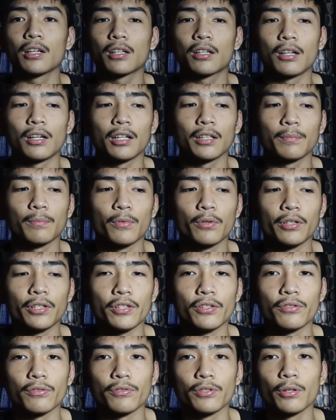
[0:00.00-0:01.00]
Got more
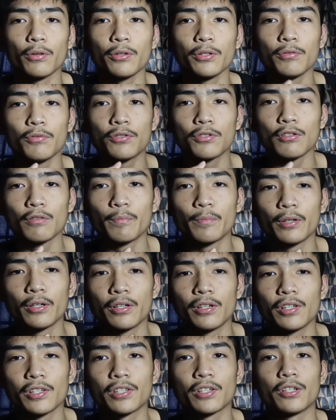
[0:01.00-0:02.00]
into yo
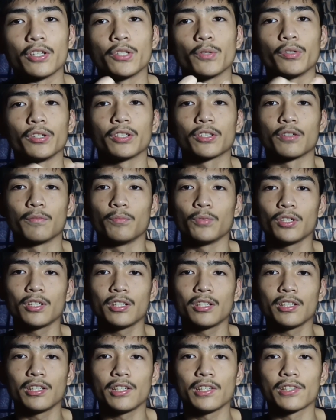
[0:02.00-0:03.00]
YouTubers, joining
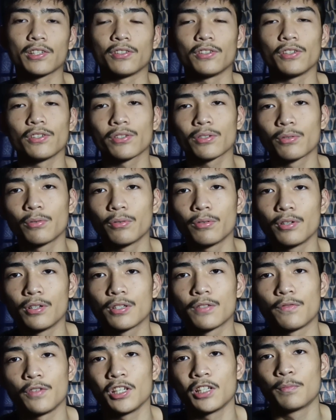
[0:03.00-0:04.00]
communities,
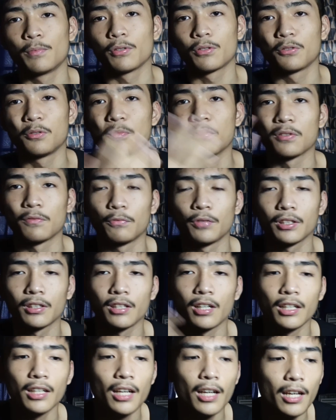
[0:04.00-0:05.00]
discords, Facebook groups, and
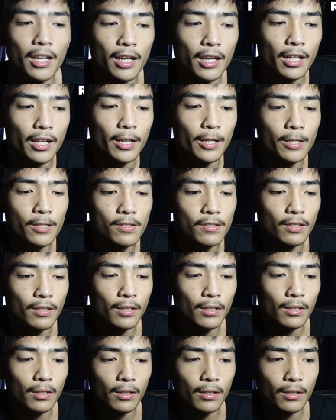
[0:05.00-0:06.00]
whatnot. And
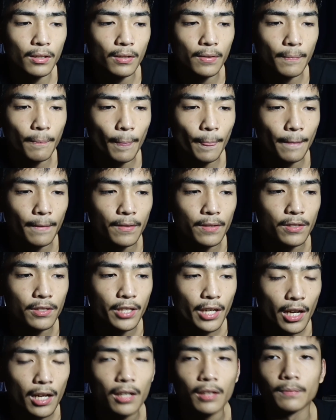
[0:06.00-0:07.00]

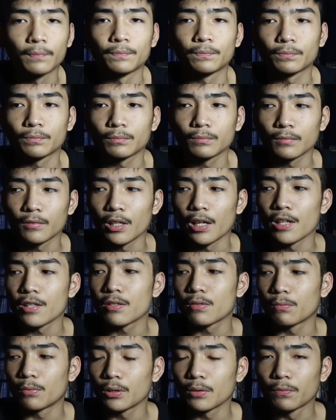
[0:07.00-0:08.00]
yeah,
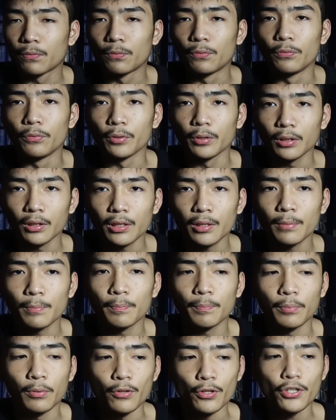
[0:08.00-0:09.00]
that's what really
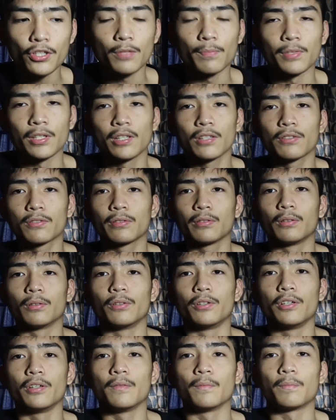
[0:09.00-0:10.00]
pushed me to
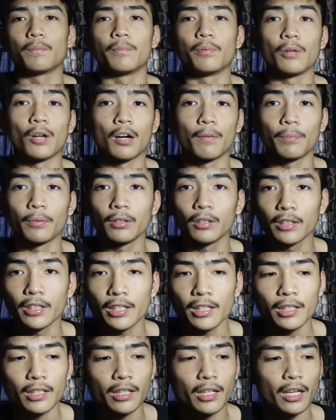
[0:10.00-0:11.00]
learn
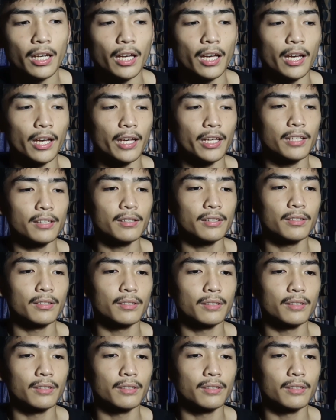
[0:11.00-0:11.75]
properly and